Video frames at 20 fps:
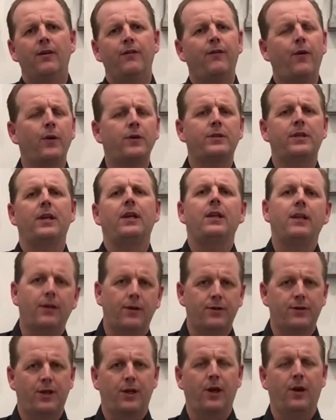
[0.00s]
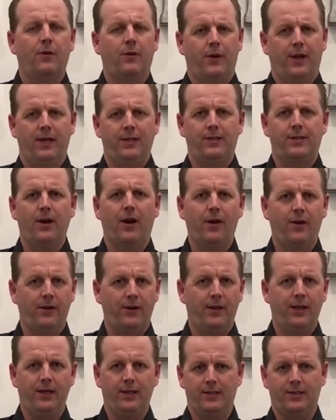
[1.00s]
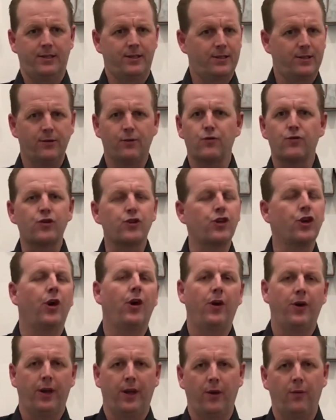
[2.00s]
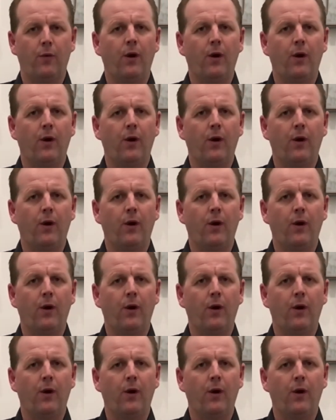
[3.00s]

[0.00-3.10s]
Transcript: 14 years ago when I started this journey?